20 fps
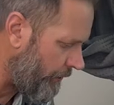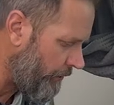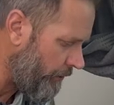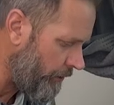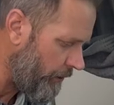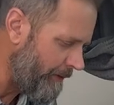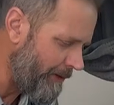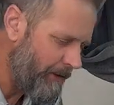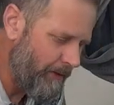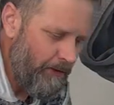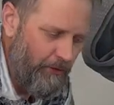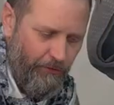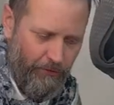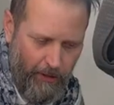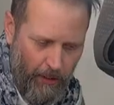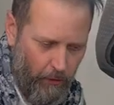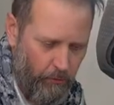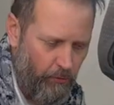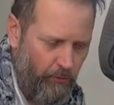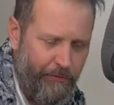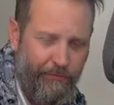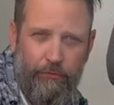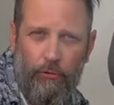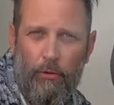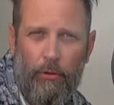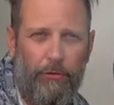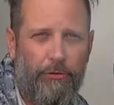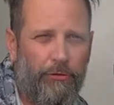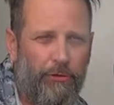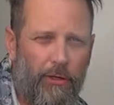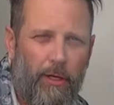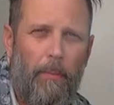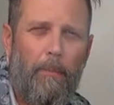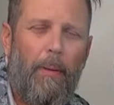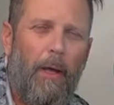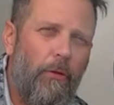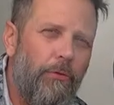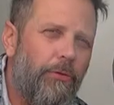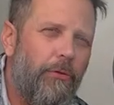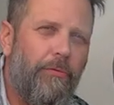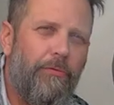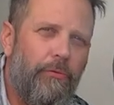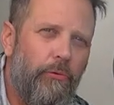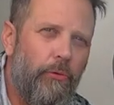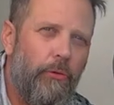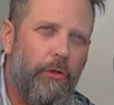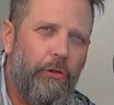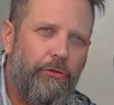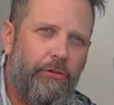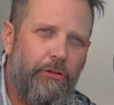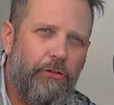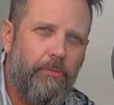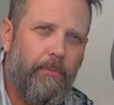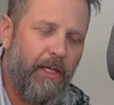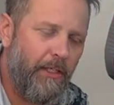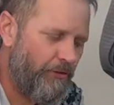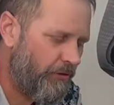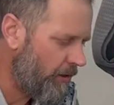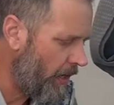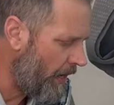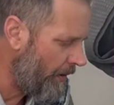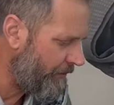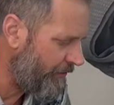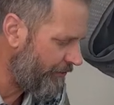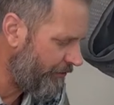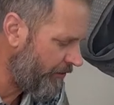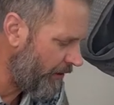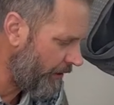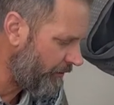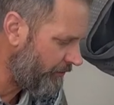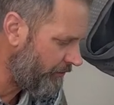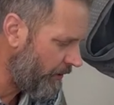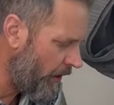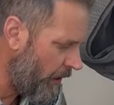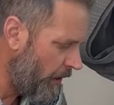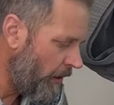You know what I mean? You set it on the floor, it's gonna melt the floor. It just makes common sense.